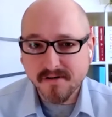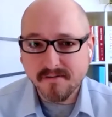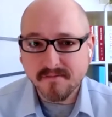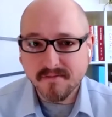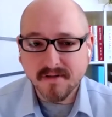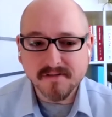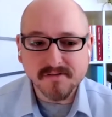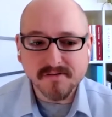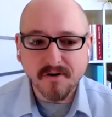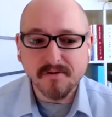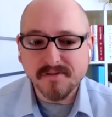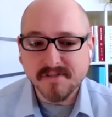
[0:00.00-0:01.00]
And that's through
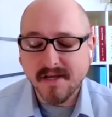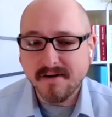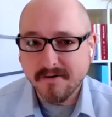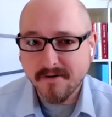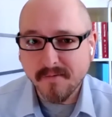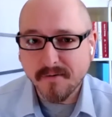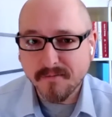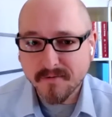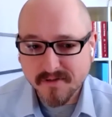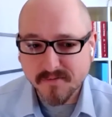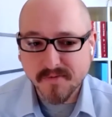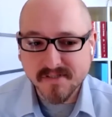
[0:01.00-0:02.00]
a host state agreement with
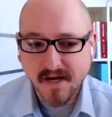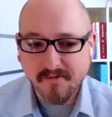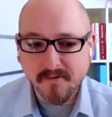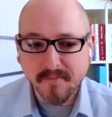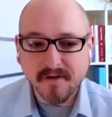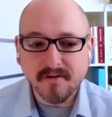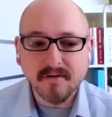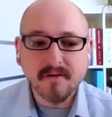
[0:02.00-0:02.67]
the Swiss government.